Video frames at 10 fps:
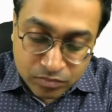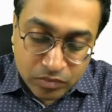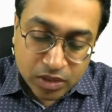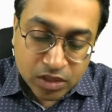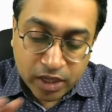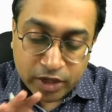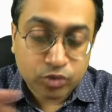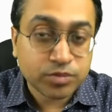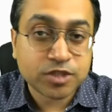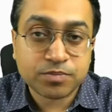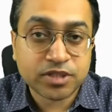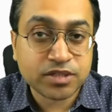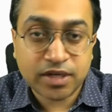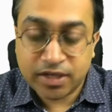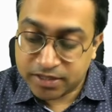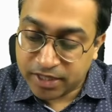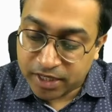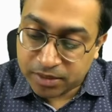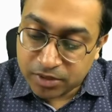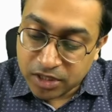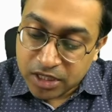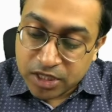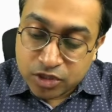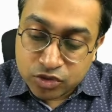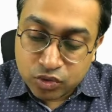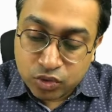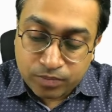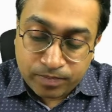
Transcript: I hope this much is understandable. So